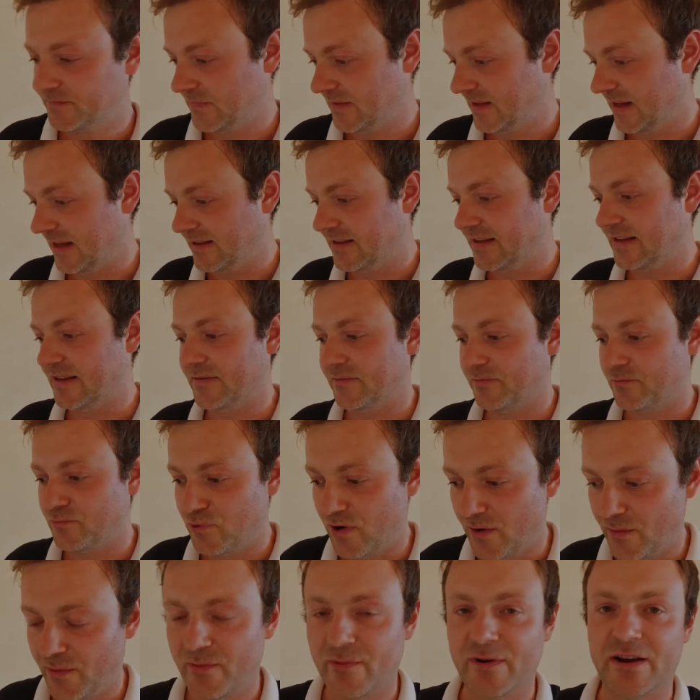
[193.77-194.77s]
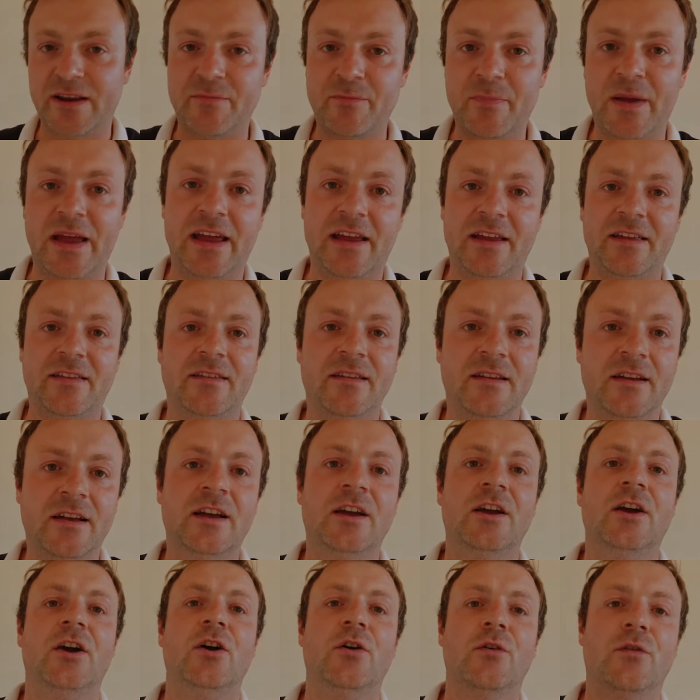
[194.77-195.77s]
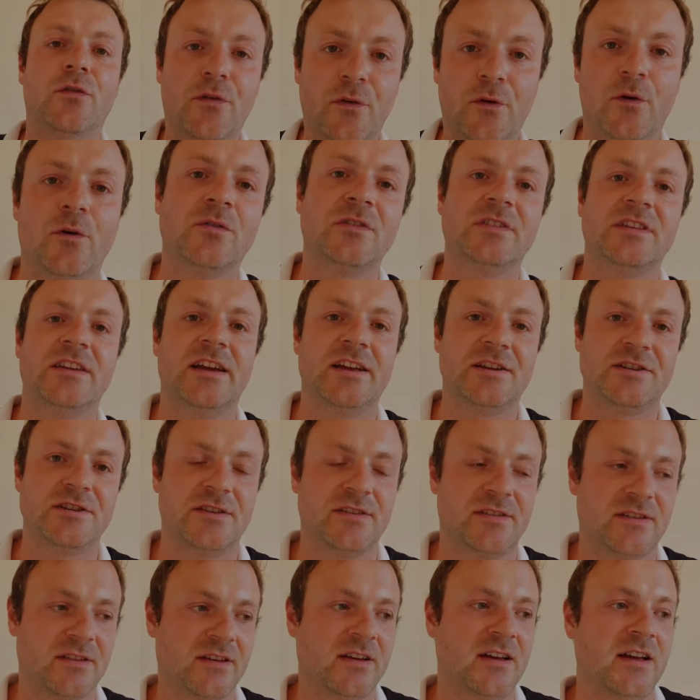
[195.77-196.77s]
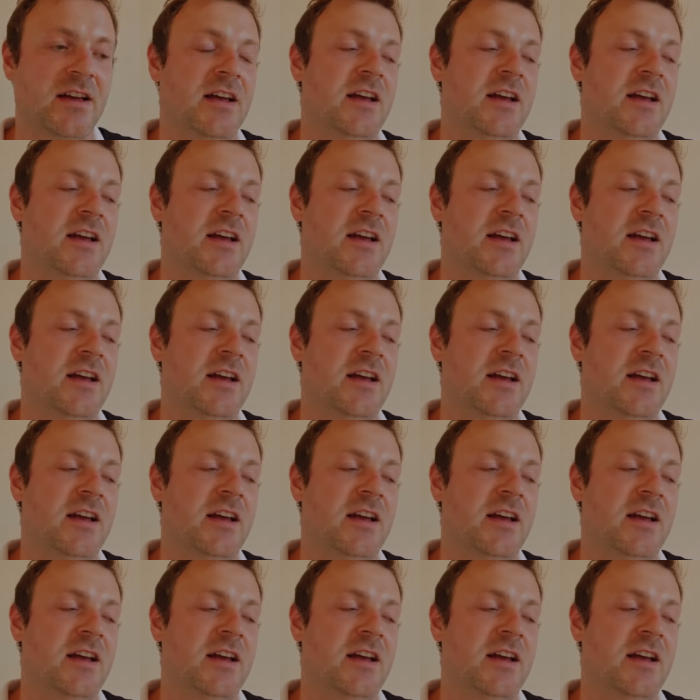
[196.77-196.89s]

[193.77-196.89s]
that is properly made for the edges.